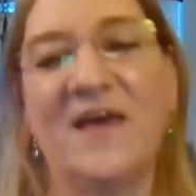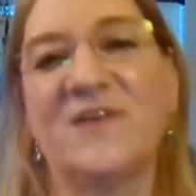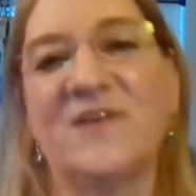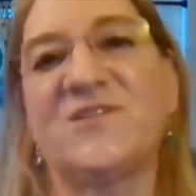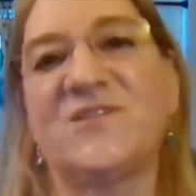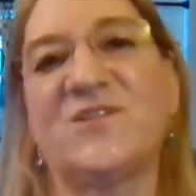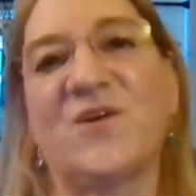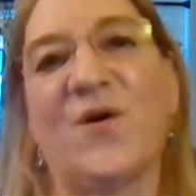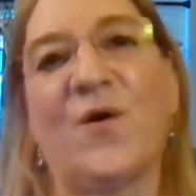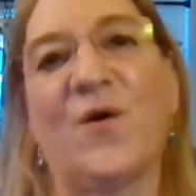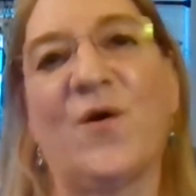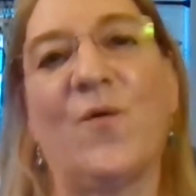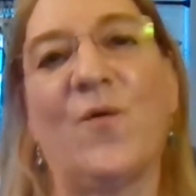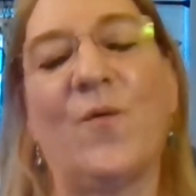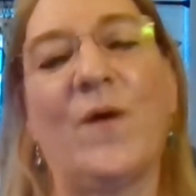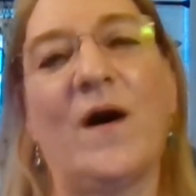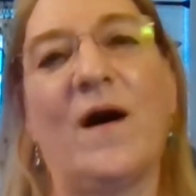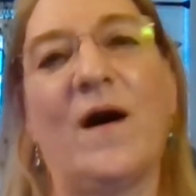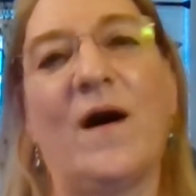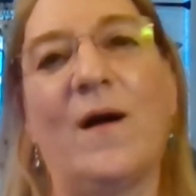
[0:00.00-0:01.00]

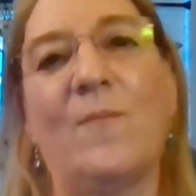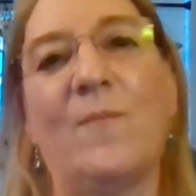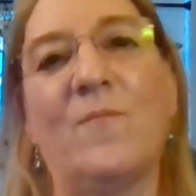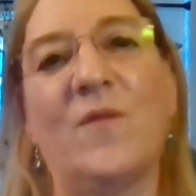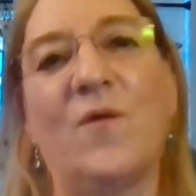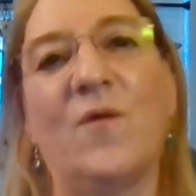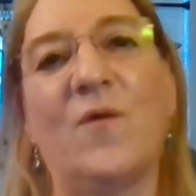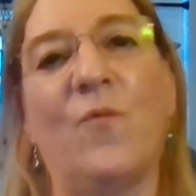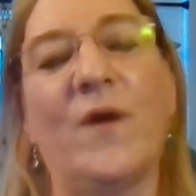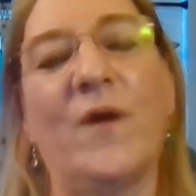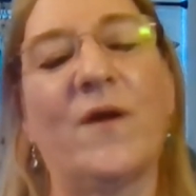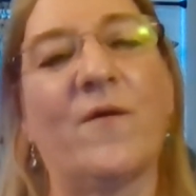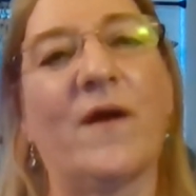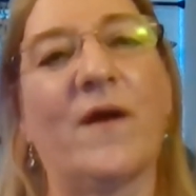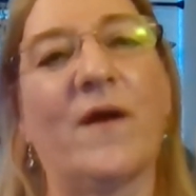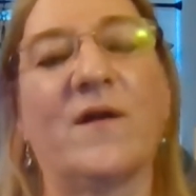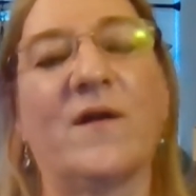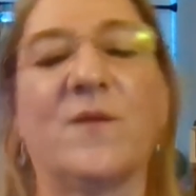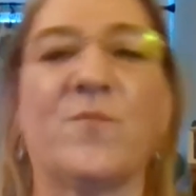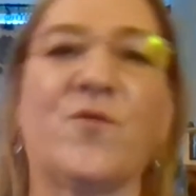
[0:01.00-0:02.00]
So
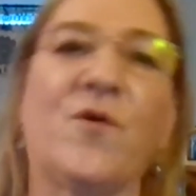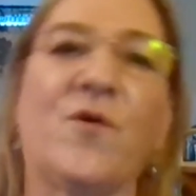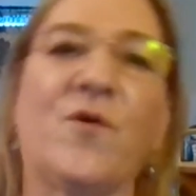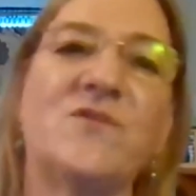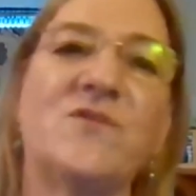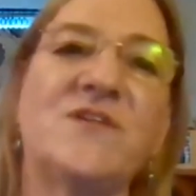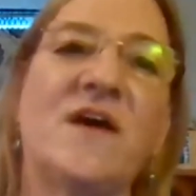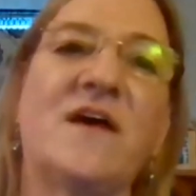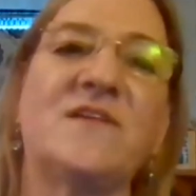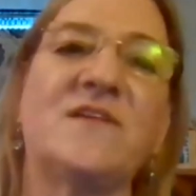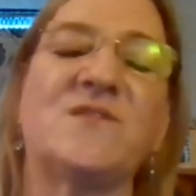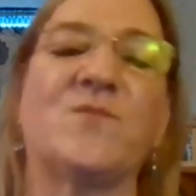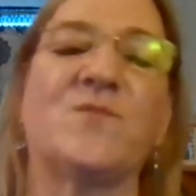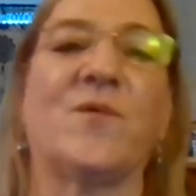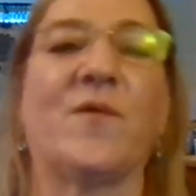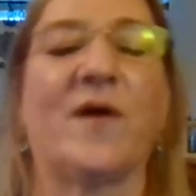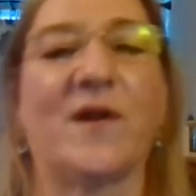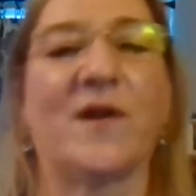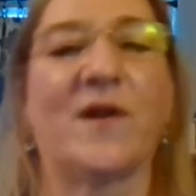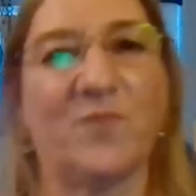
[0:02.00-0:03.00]
we're out at protests,
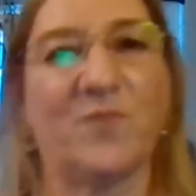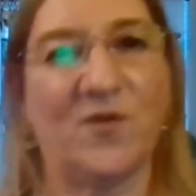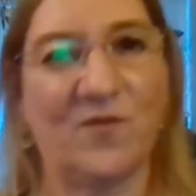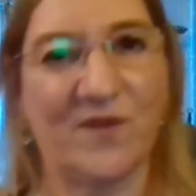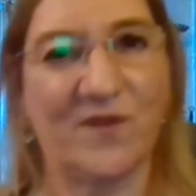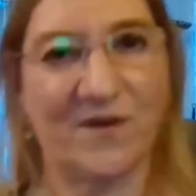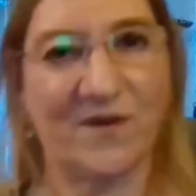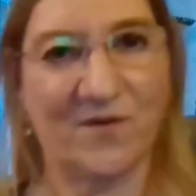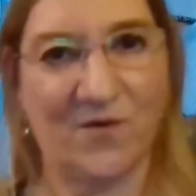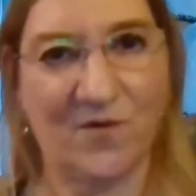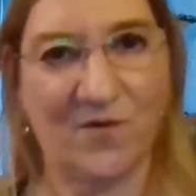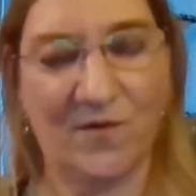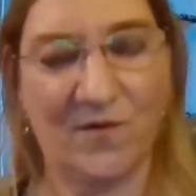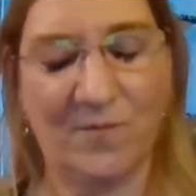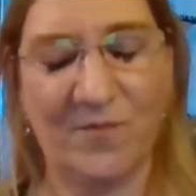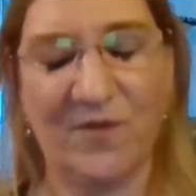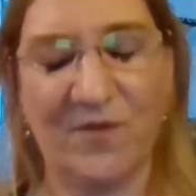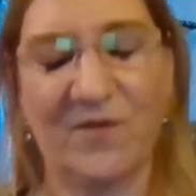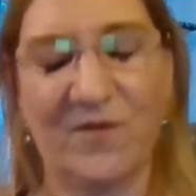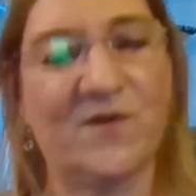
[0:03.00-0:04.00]
we're out at
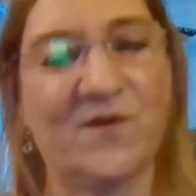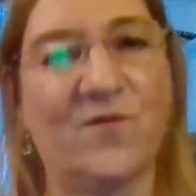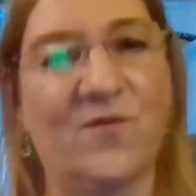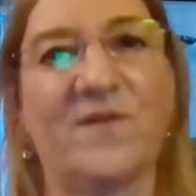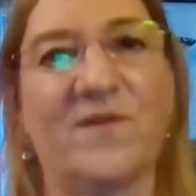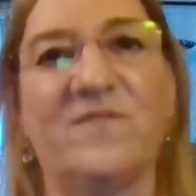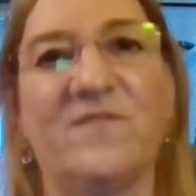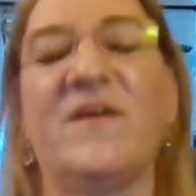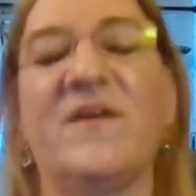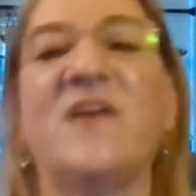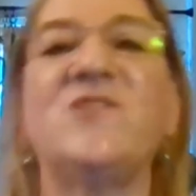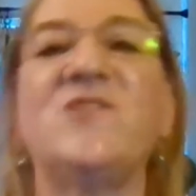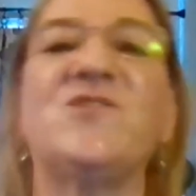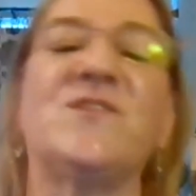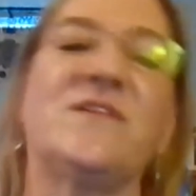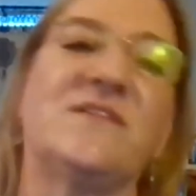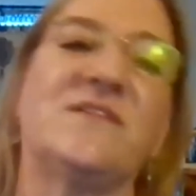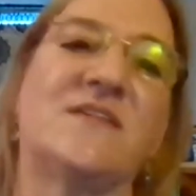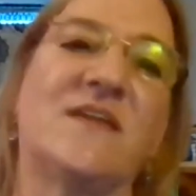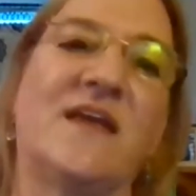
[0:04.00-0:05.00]
political
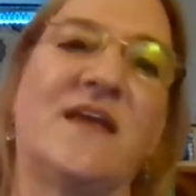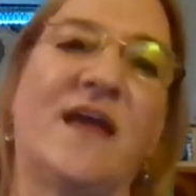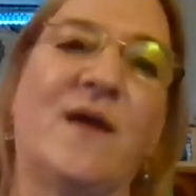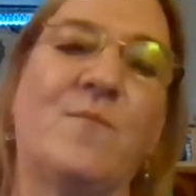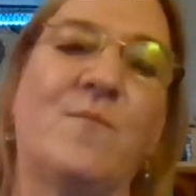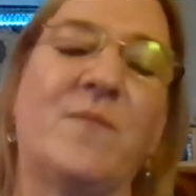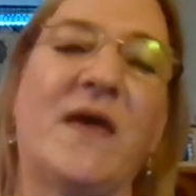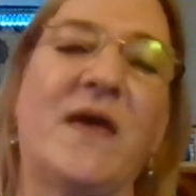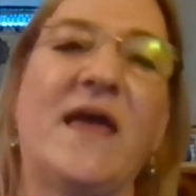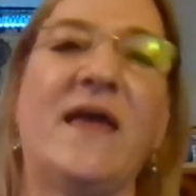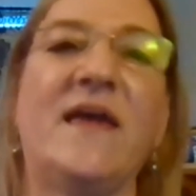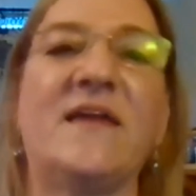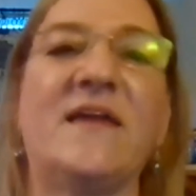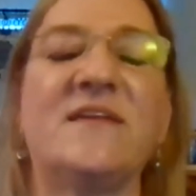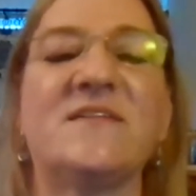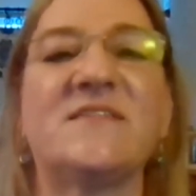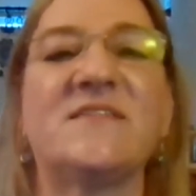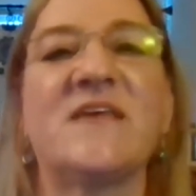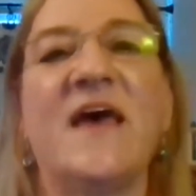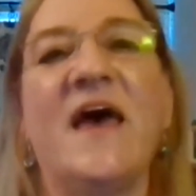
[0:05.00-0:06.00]
conventions and
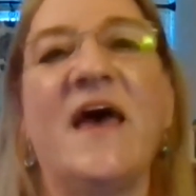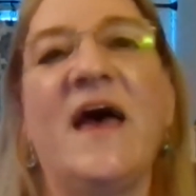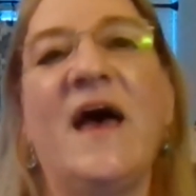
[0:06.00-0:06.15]
campaigns.